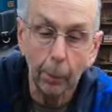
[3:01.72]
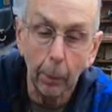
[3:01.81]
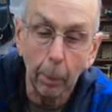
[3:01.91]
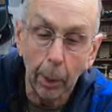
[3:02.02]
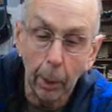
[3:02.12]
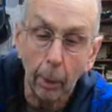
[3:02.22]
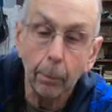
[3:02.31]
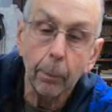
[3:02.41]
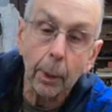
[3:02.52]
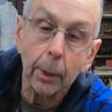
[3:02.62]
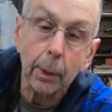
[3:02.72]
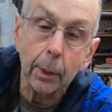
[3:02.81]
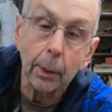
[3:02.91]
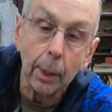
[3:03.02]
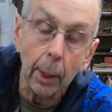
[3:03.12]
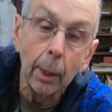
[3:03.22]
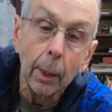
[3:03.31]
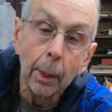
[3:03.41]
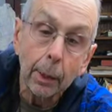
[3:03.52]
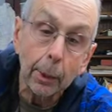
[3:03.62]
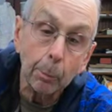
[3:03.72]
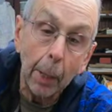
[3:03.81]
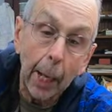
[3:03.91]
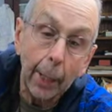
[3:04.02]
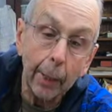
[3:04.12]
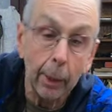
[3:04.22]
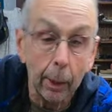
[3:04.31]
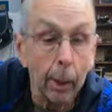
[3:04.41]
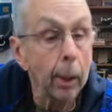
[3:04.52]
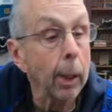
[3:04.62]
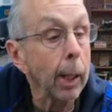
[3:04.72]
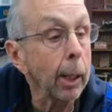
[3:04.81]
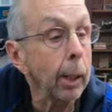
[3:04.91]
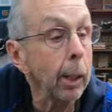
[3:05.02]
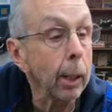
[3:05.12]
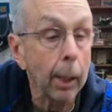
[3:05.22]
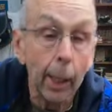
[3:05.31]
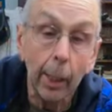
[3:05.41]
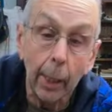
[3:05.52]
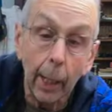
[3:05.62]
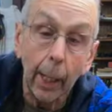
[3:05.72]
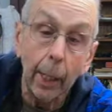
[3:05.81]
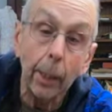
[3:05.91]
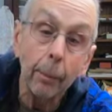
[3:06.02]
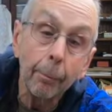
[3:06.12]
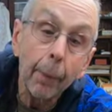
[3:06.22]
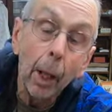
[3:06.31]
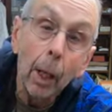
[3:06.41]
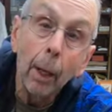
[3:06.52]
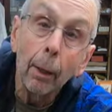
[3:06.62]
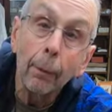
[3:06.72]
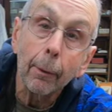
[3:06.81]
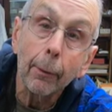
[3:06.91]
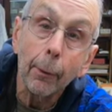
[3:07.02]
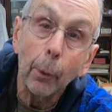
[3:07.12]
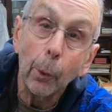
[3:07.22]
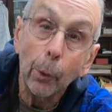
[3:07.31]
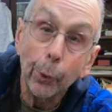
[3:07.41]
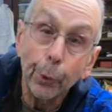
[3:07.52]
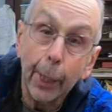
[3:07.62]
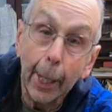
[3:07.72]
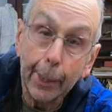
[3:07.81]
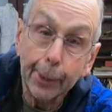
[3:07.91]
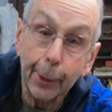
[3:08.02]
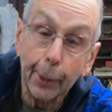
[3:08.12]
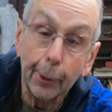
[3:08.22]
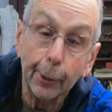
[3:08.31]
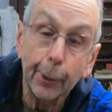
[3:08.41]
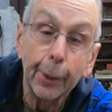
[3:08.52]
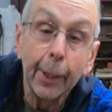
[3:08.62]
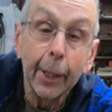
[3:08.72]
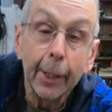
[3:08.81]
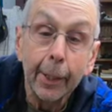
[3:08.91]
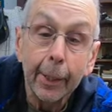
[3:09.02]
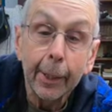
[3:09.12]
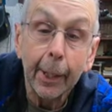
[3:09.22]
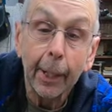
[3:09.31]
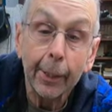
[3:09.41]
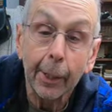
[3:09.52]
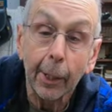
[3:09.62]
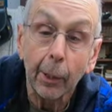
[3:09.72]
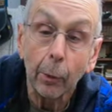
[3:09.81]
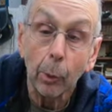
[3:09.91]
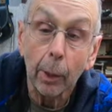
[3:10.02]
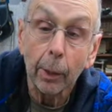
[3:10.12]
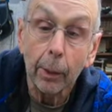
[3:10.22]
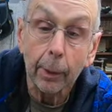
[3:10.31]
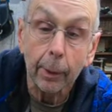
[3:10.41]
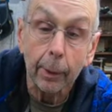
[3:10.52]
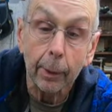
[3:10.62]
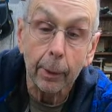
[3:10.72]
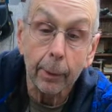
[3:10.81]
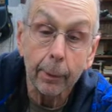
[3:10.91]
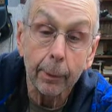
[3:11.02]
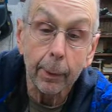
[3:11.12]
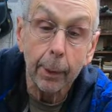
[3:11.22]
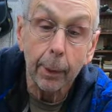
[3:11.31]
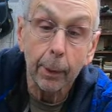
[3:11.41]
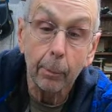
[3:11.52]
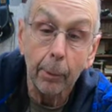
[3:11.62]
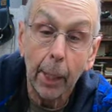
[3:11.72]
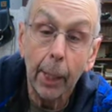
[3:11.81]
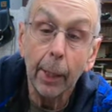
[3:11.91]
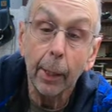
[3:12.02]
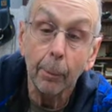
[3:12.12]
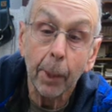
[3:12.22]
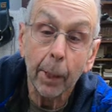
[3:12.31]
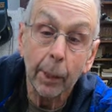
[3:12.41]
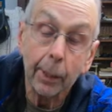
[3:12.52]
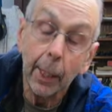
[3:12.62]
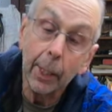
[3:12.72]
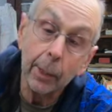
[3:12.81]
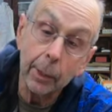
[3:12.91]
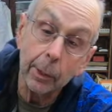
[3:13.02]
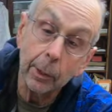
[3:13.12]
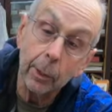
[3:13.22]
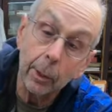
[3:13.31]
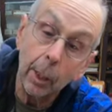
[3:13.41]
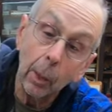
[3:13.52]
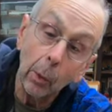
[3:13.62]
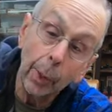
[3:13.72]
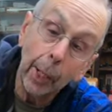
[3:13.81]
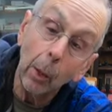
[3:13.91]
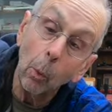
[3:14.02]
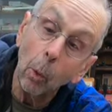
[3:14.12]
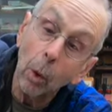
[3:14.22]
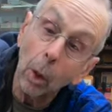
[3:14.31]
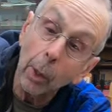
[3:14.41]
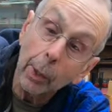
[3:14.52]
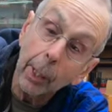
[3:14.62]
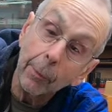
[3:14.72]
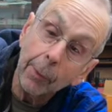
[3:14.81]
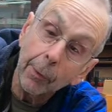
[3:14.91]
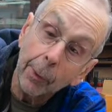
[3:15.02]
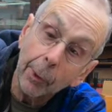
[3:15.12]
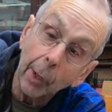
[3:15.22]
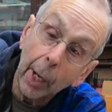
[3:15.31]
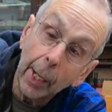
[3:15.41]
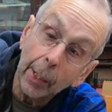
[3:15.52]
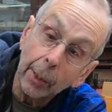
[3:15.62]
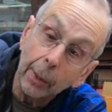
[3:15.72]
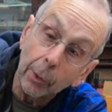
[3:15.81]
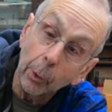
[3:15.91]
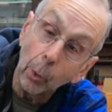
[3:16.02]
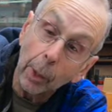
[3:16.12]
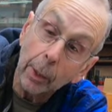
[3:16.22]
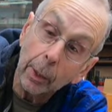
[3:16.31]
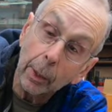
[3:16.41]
to pick up. This is patented in 1888. This is an old cast iron one that they made. I'm not exactly sure how that works. I've never tried to do it,